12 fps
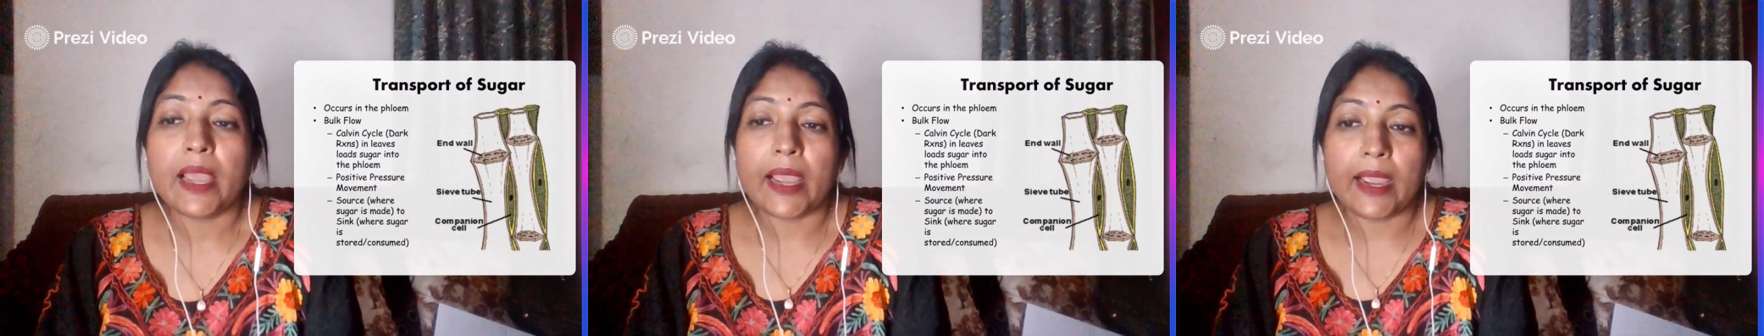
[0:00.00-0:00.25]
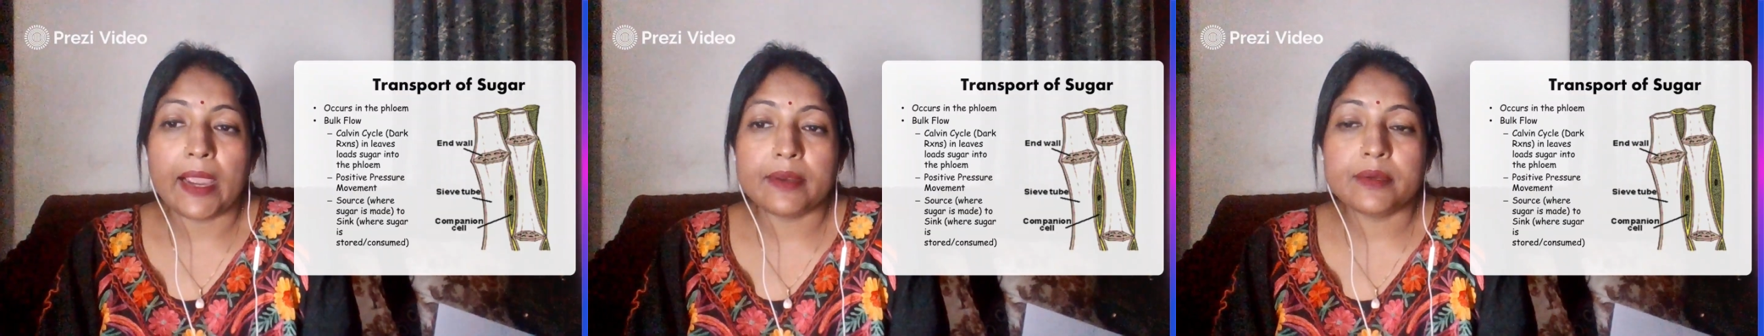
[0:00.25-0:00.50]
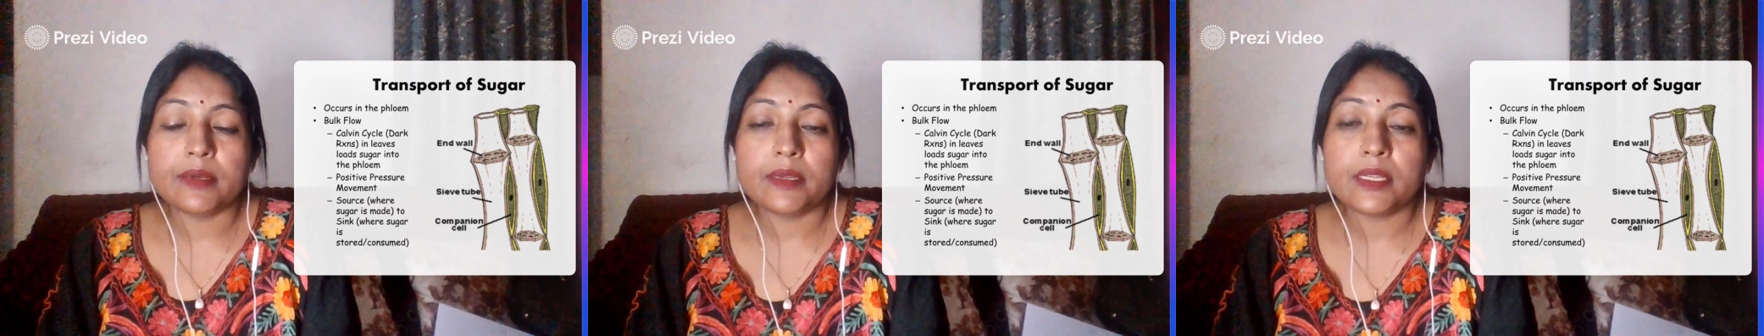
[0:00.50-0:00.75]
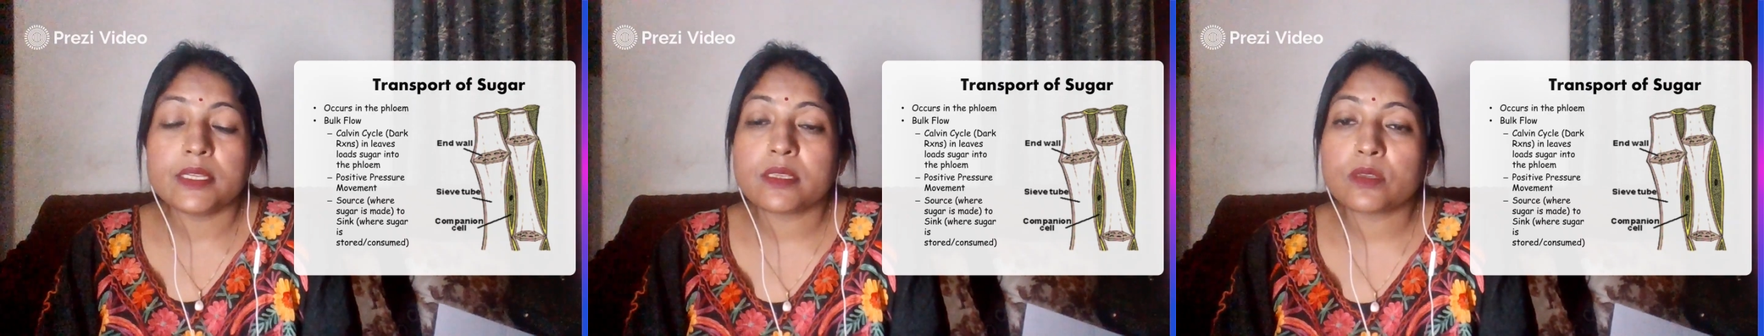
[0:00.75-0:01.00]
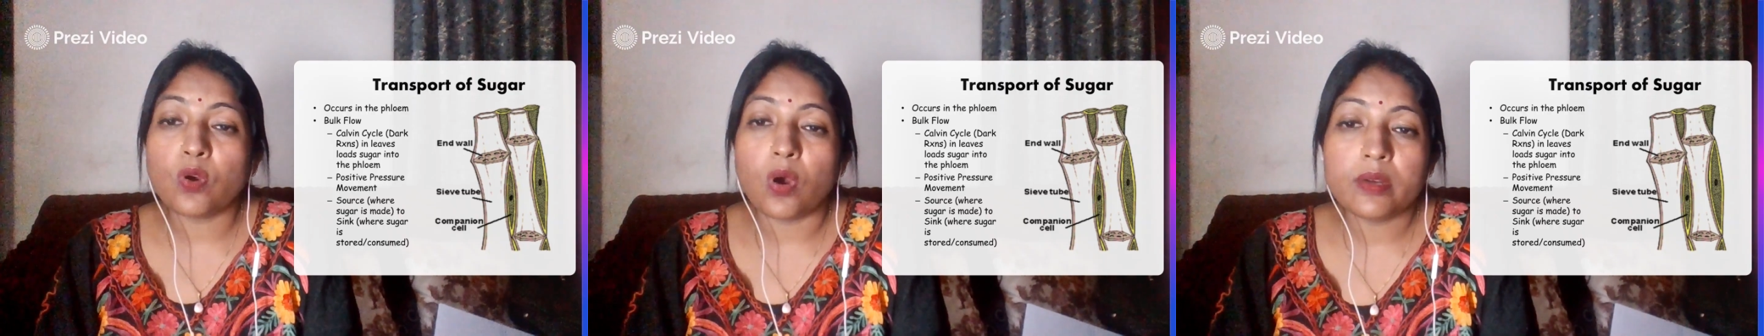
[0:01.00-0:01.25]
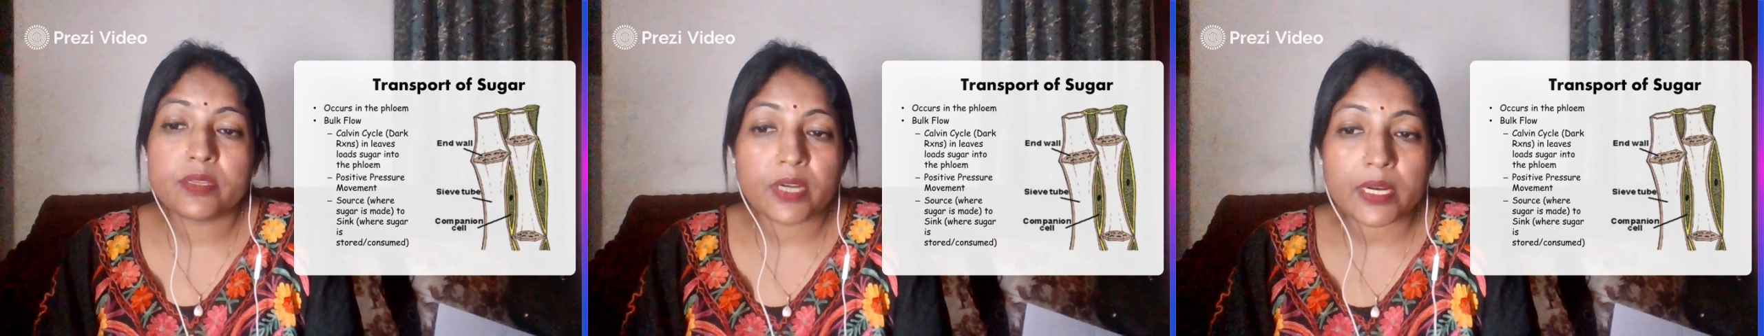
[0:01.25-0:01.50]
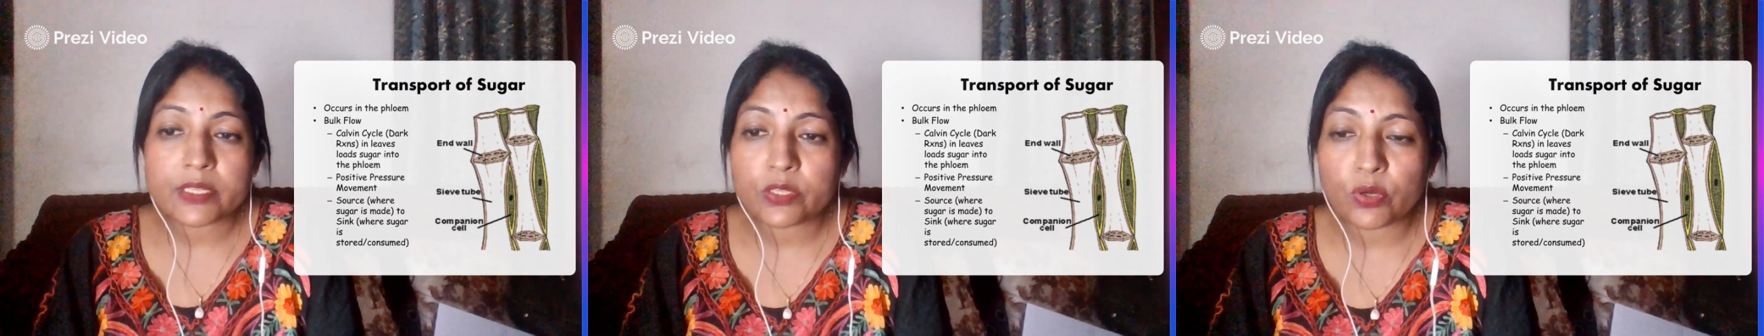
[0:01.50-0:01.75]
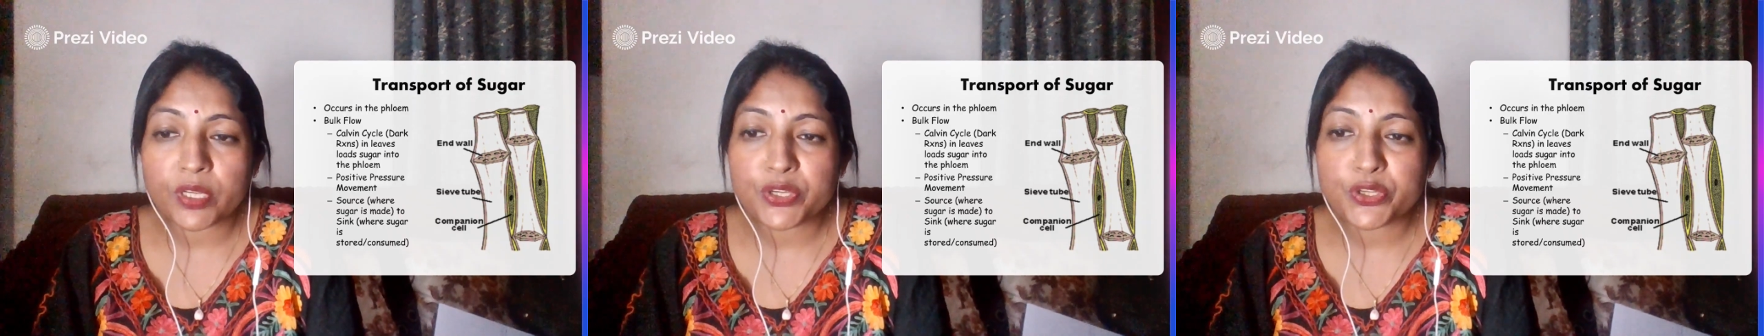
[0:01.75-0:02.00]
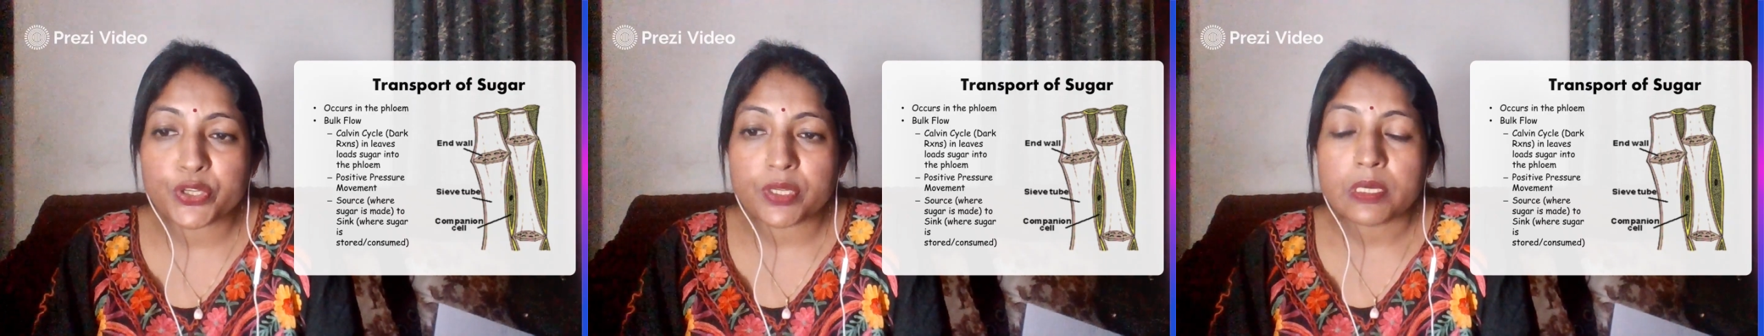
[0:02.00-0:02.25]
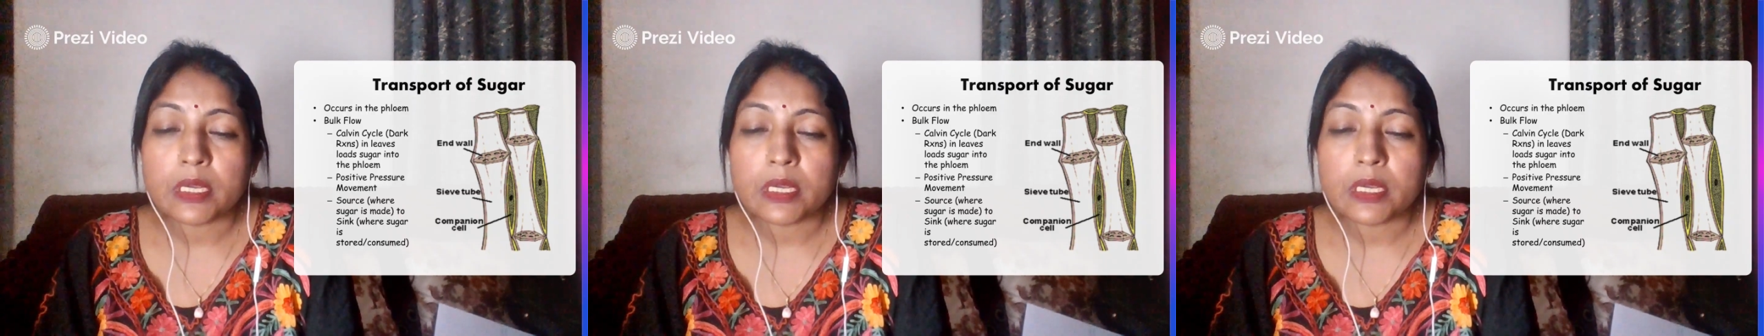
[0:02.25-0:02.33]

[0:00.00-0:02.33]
and is called translocation.